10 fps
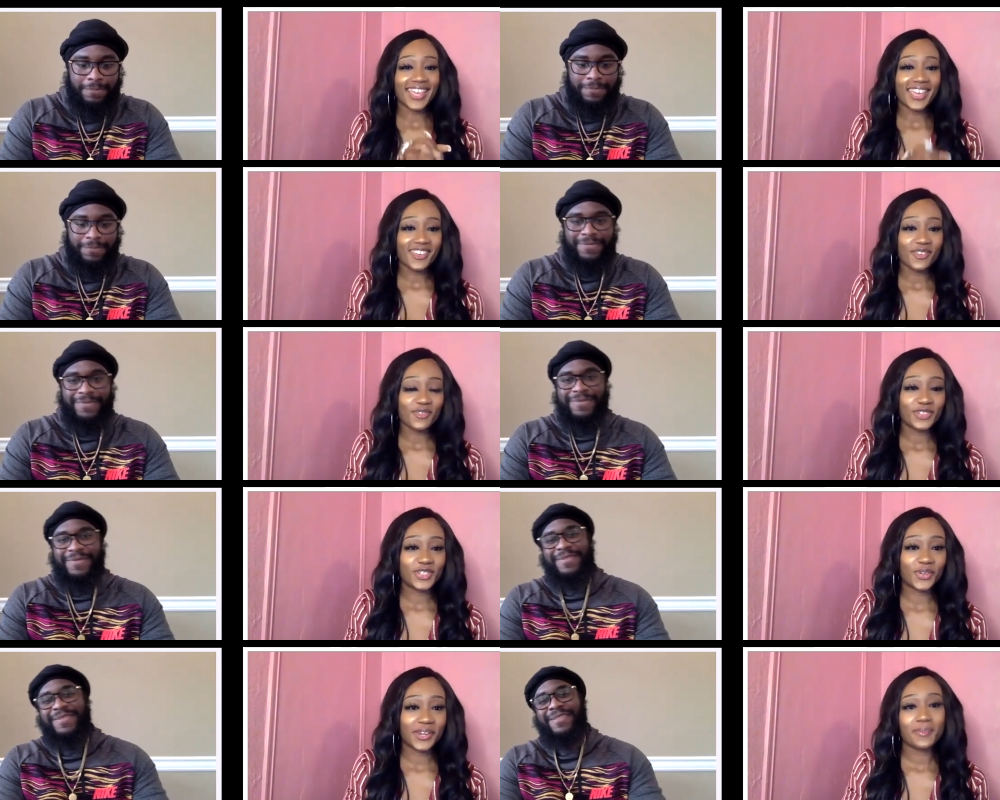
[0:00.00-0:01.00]
Speaker 1: thank you for
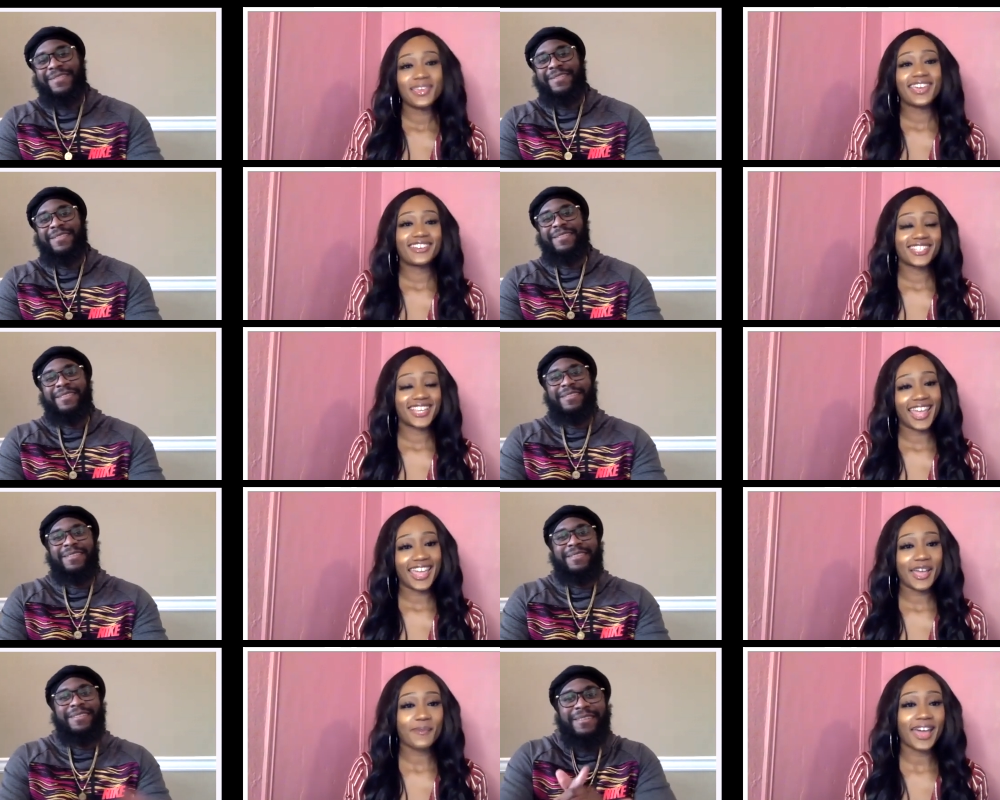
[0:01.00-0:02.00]
joining me here
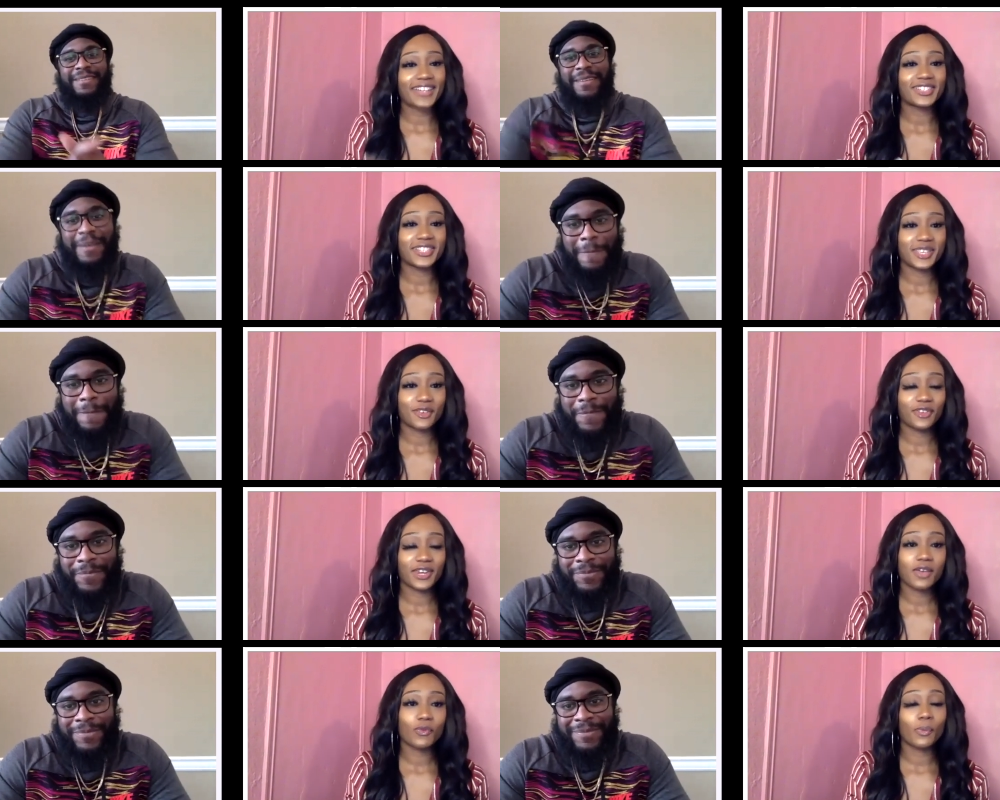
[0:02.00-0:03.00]
today. I'm Ashley
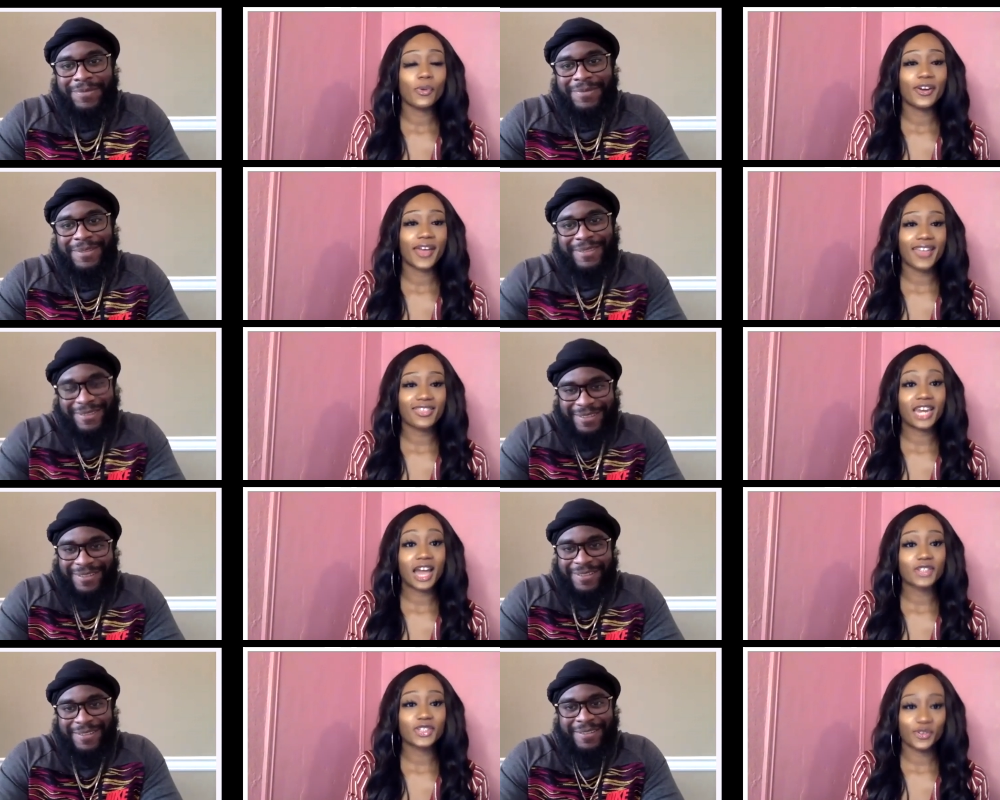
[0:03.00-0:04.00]
Tiffany, a reporter at The
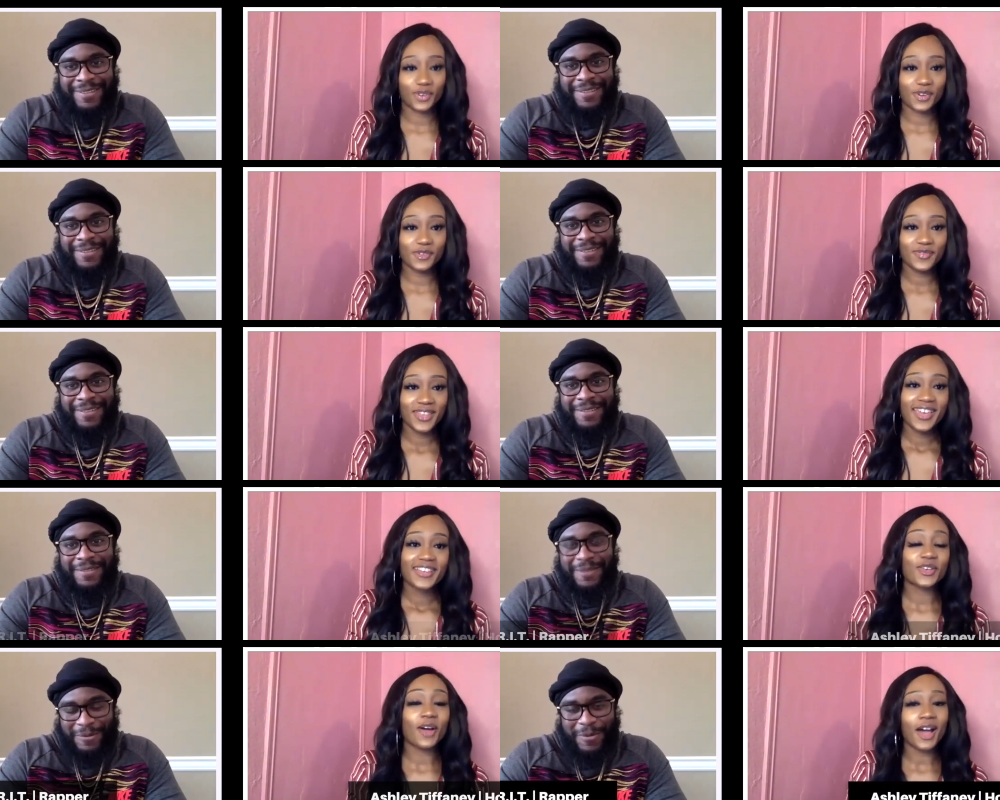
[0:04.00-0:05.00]
Knockturnal.
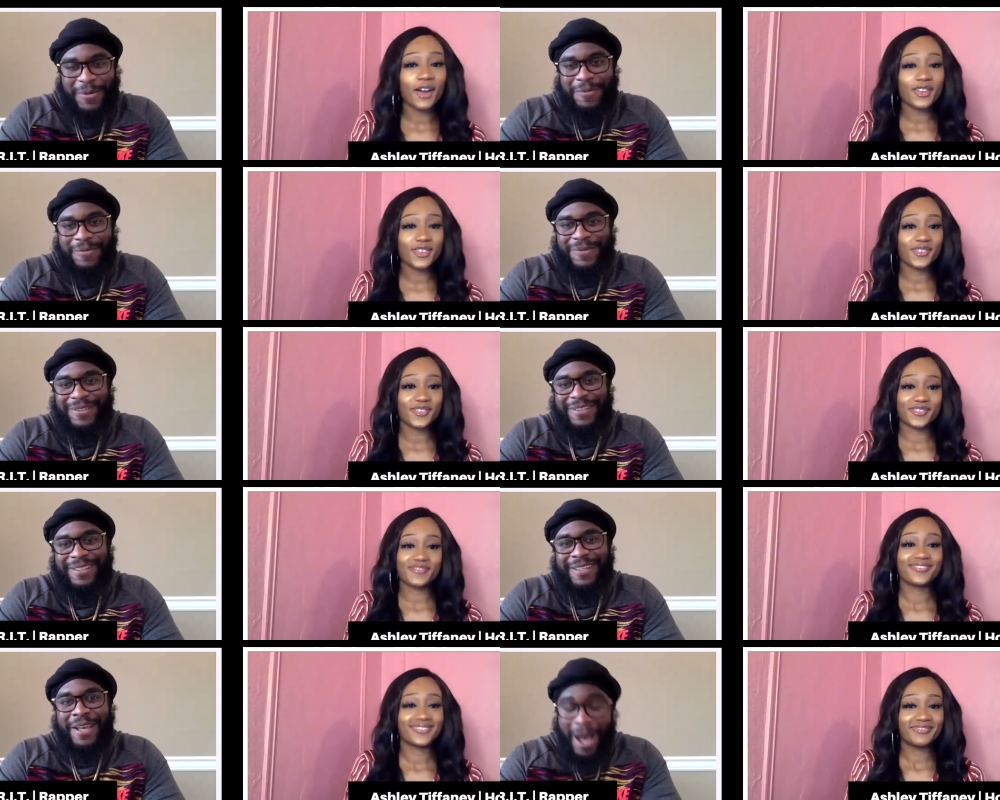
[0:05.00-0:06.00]
So, yes, how are you?
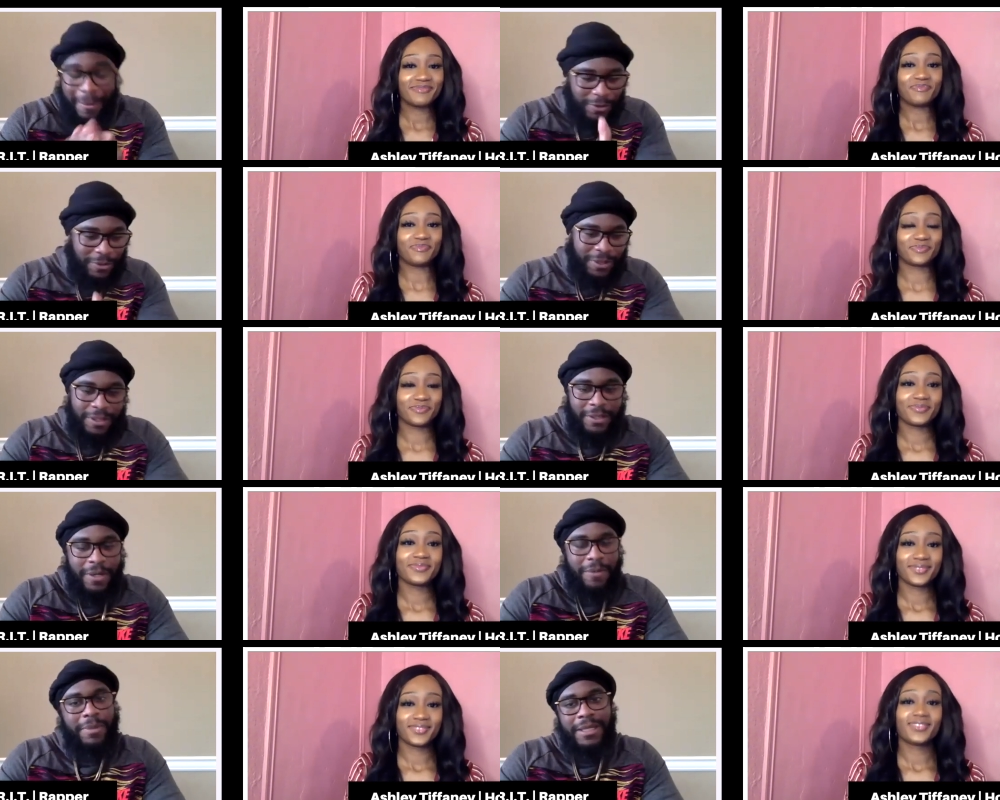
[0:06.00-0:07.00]
Speaker 2: I'm doing good.
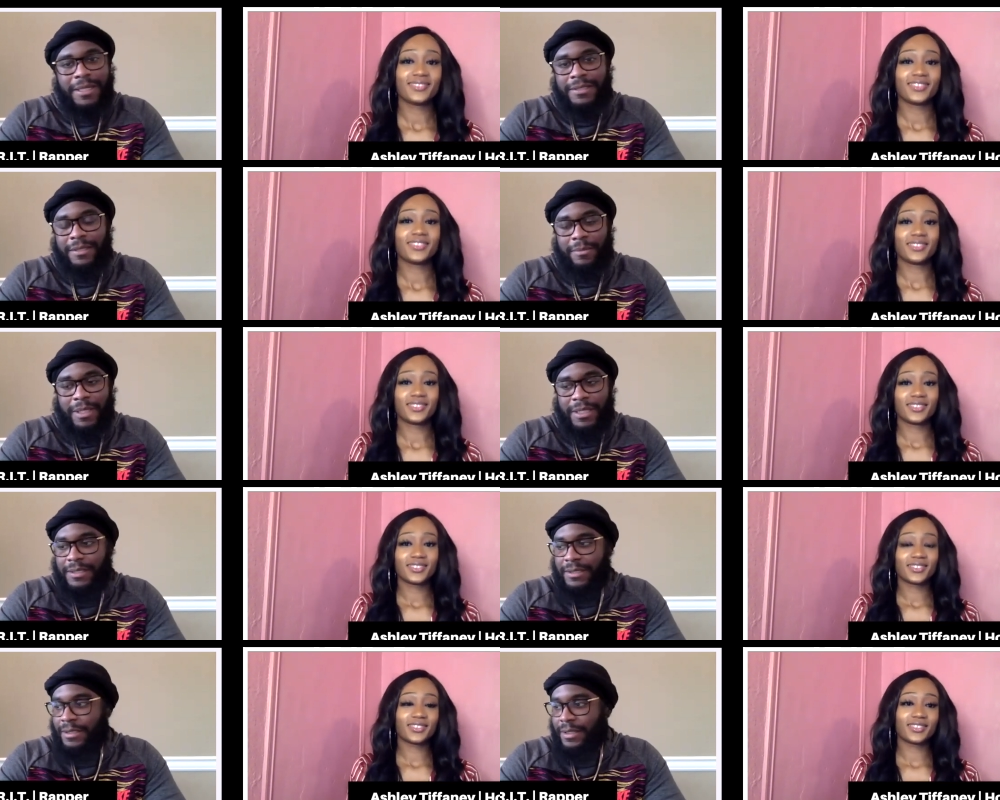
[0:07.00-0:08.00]
I'm blessed. I'm
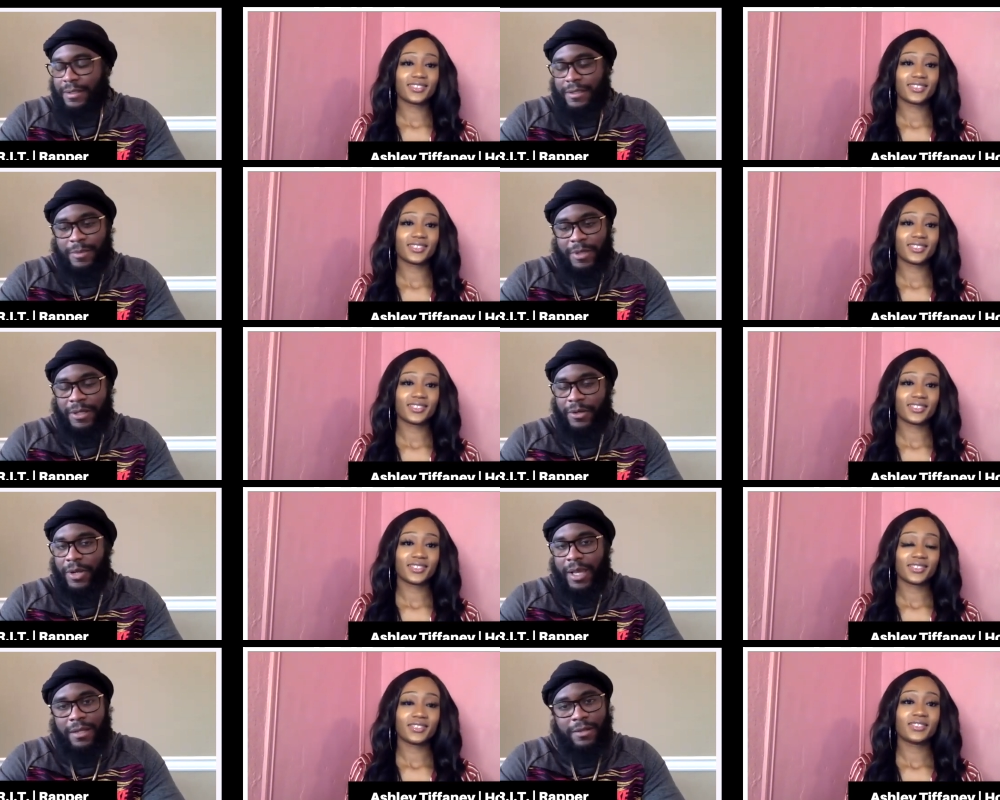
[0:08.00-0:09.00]
blessed. Uh, just being
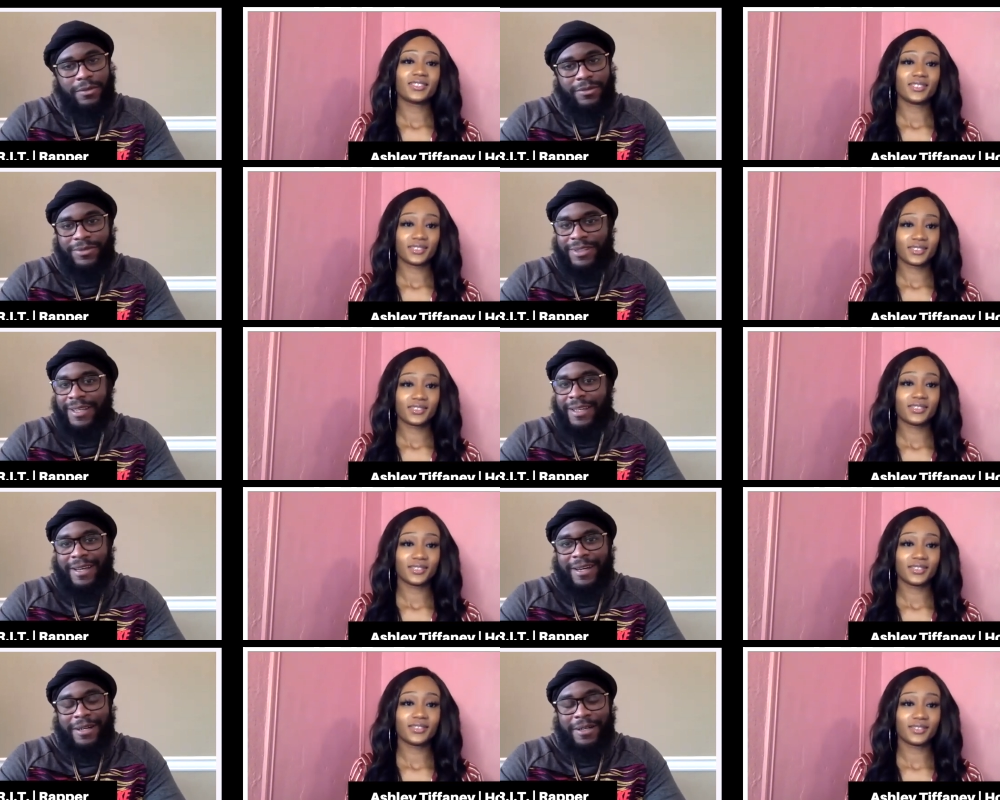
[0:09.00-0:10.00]
creative,
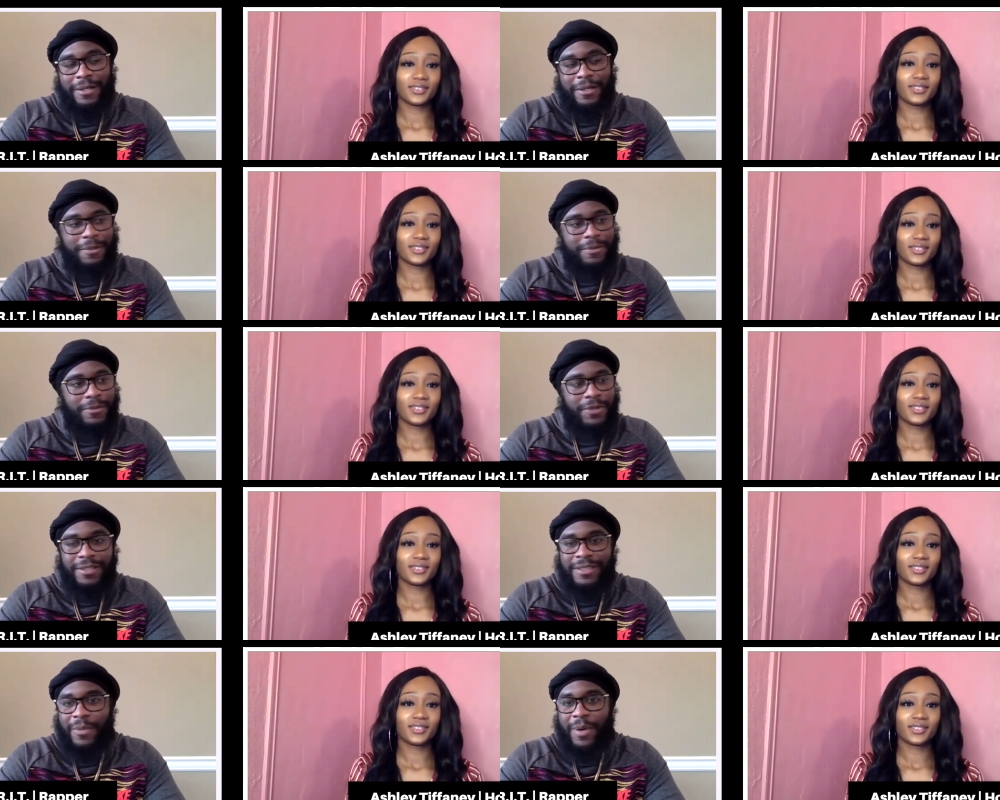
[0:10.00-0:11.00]
um, trying to
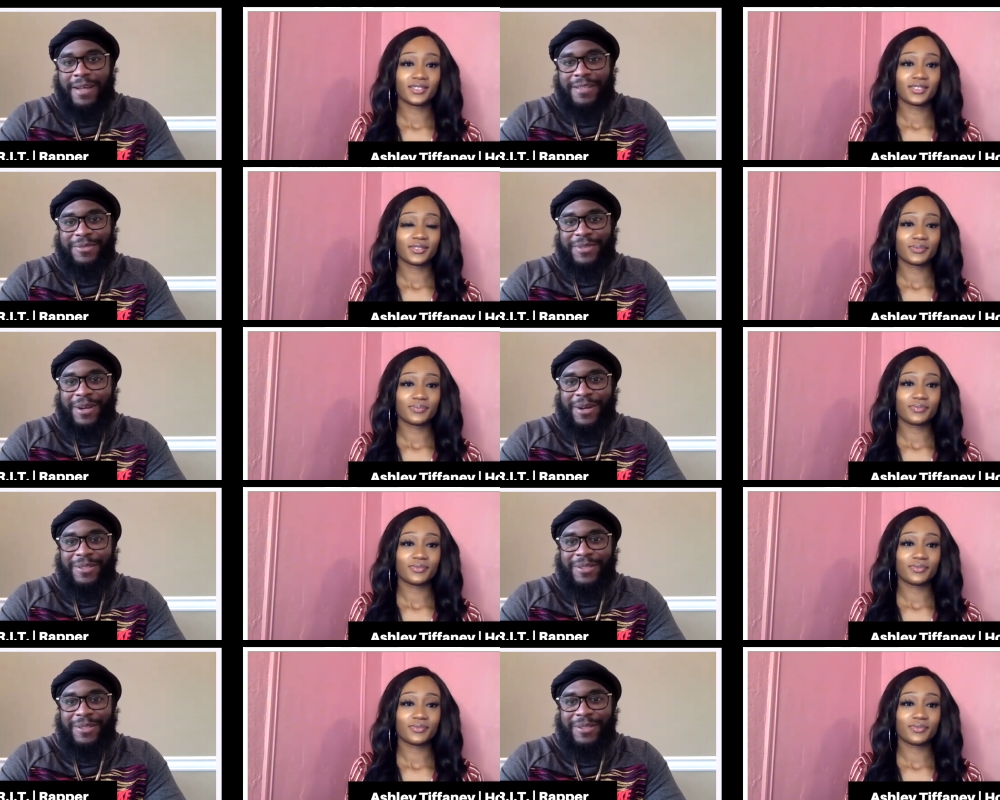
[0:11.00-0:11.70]
stay positive at all